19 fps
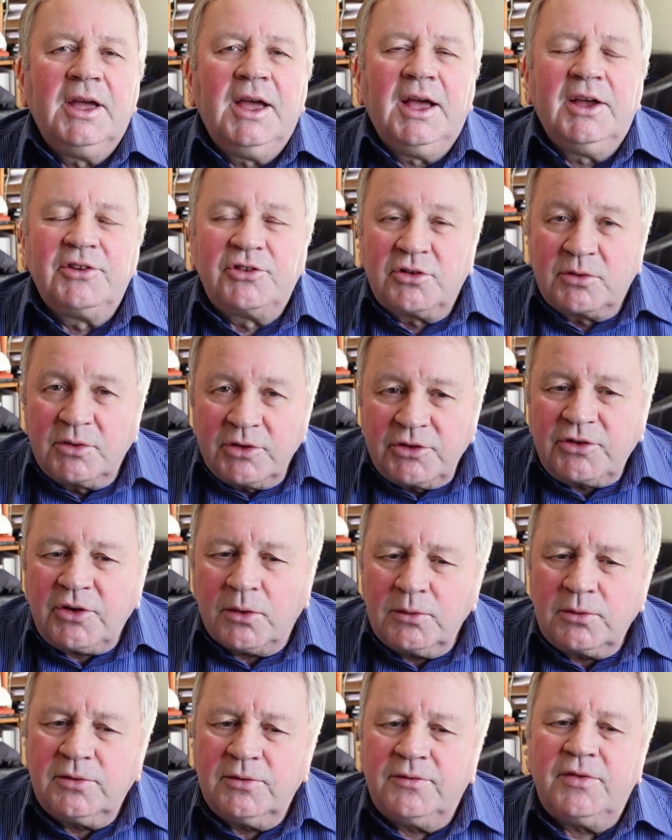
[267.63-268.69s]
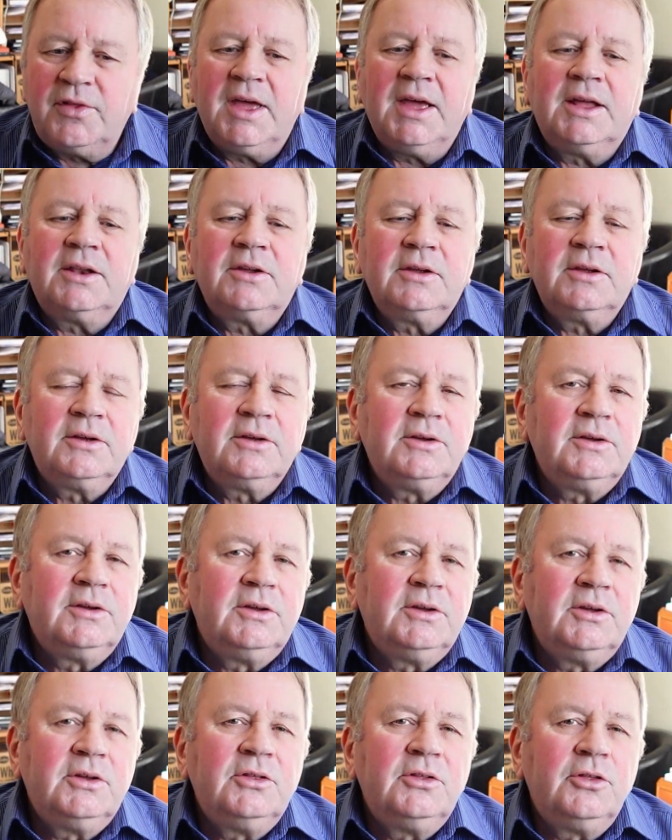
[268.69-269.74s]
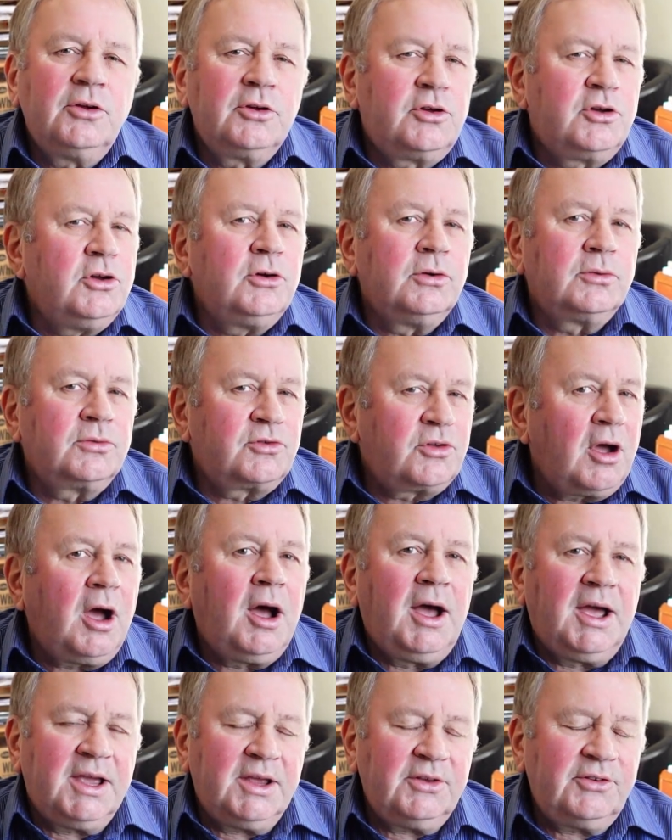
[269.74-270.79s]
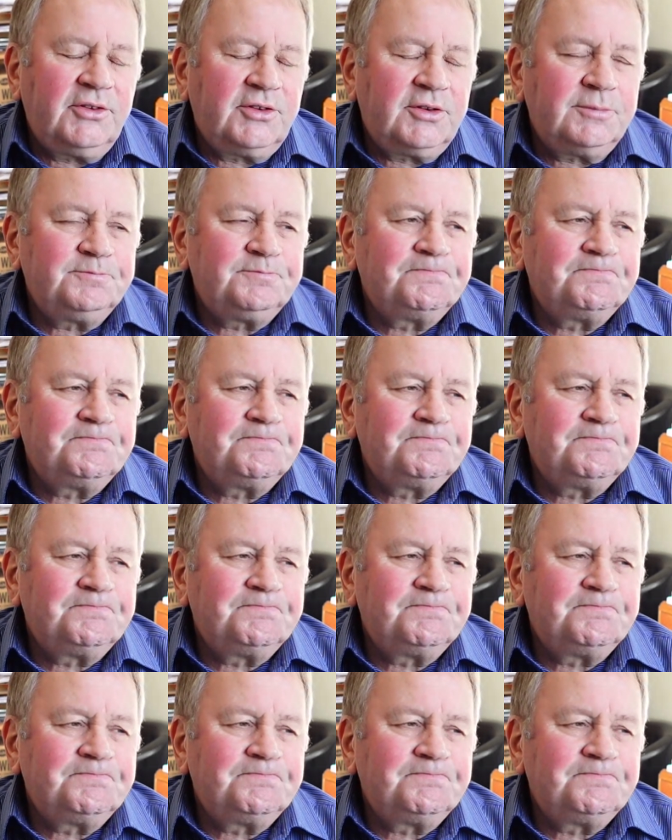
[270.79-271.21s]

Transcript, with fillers: As a result of that, the girl dies.